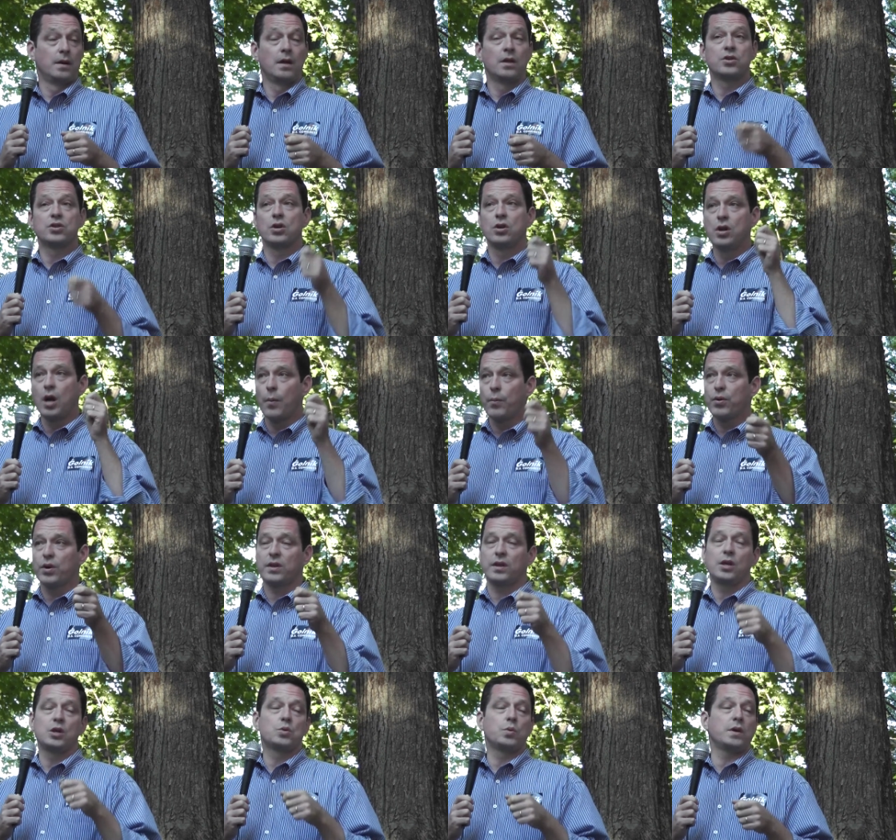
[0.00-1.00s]
There's a number
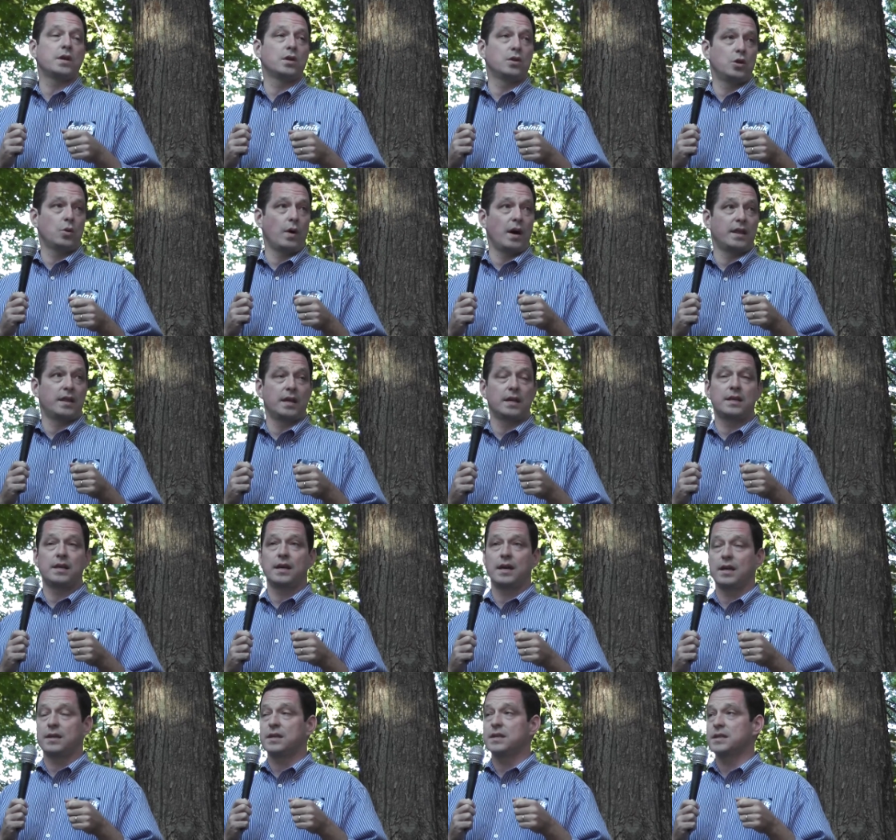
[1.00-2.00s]
of things we can do, I think, to
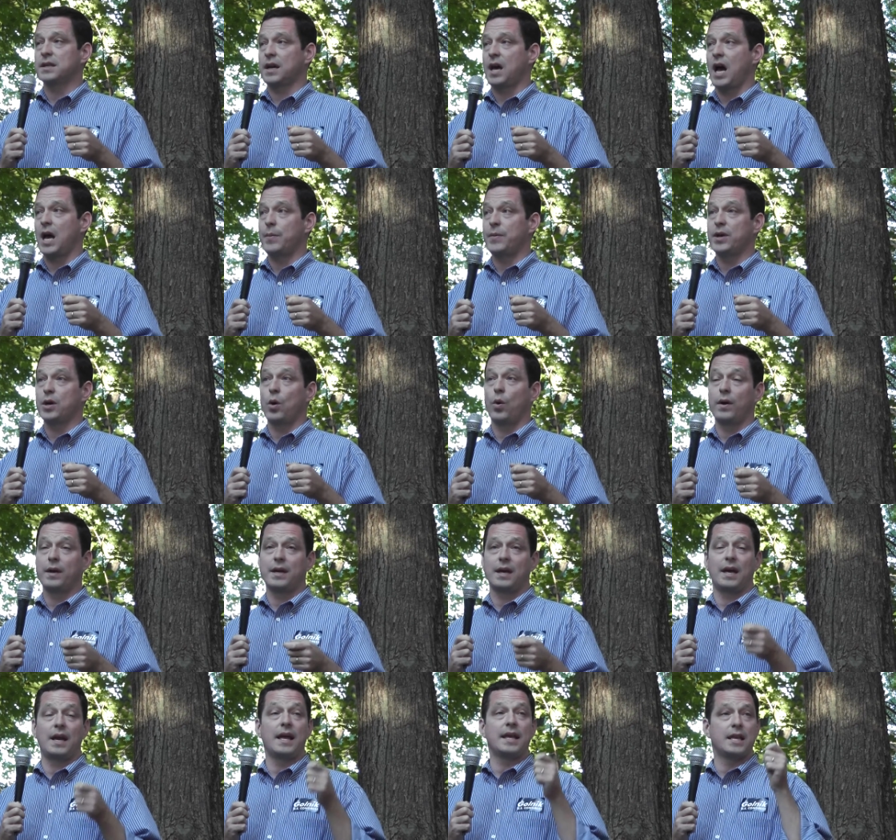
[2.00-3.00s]
get this economy going
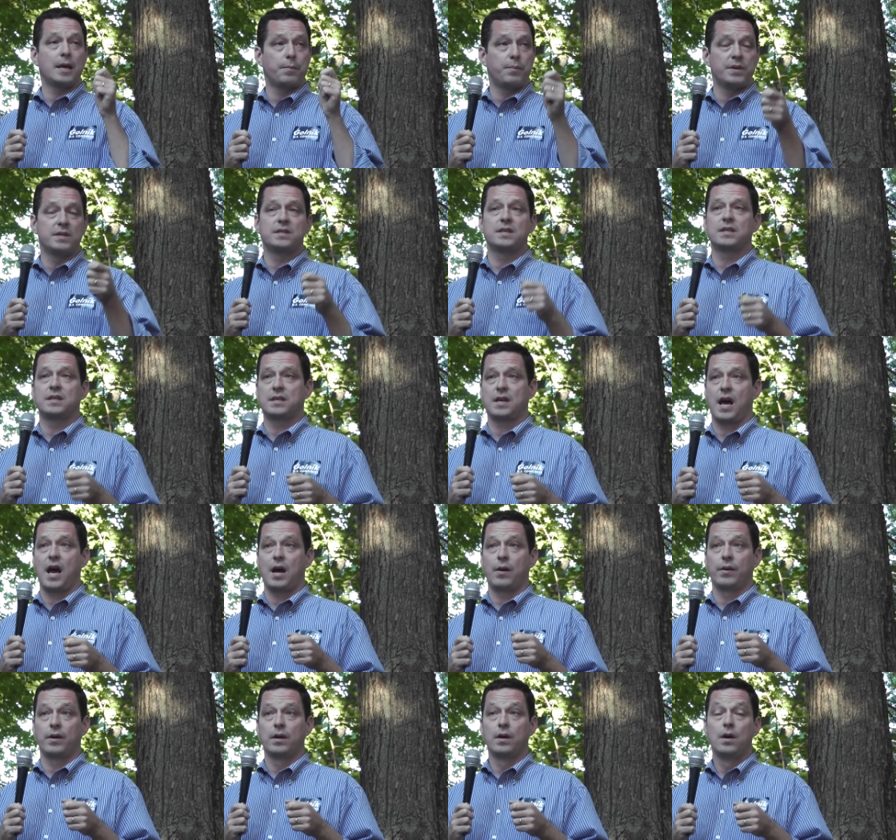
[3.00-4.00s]
again and get businesses
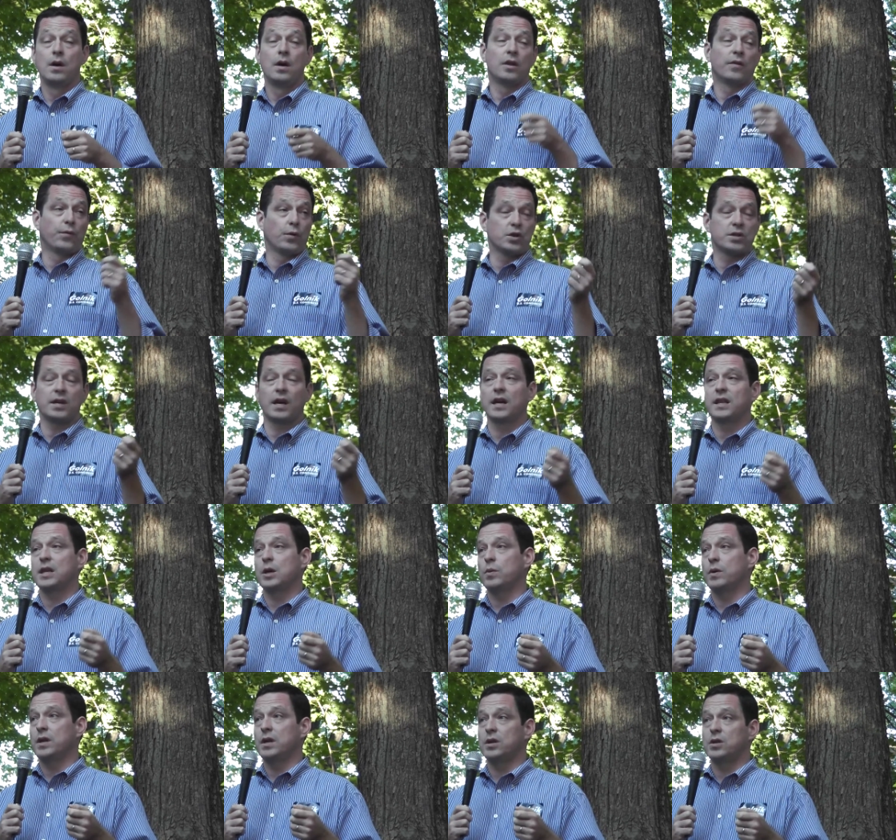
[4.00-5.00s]
hiring. The first thing I
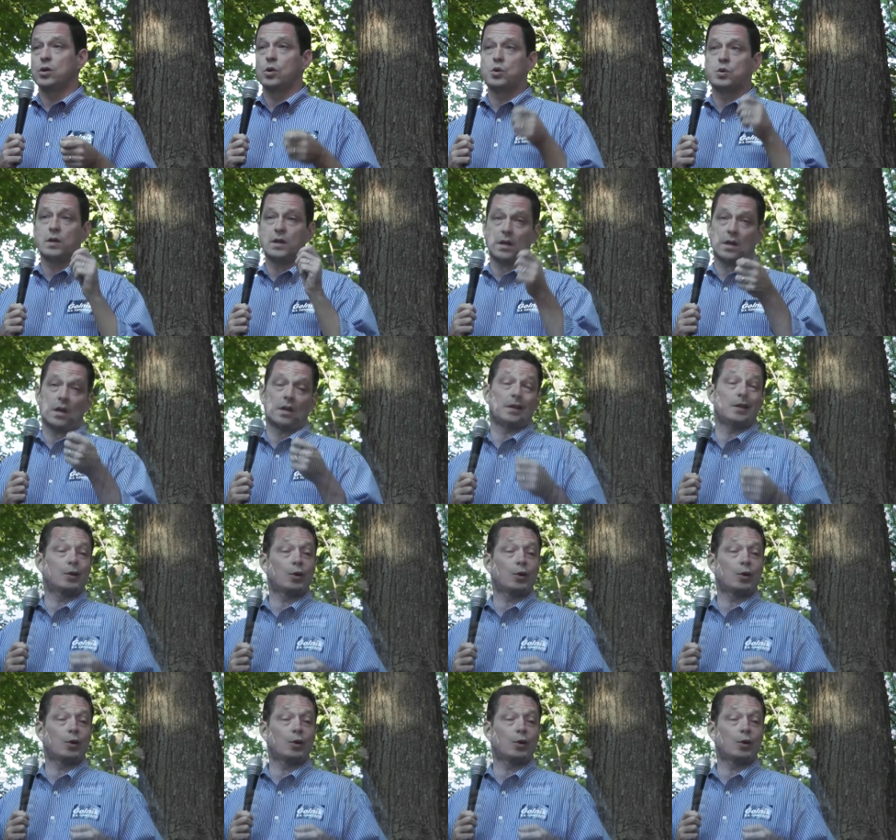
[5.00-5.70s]
think we need to do is we need to cut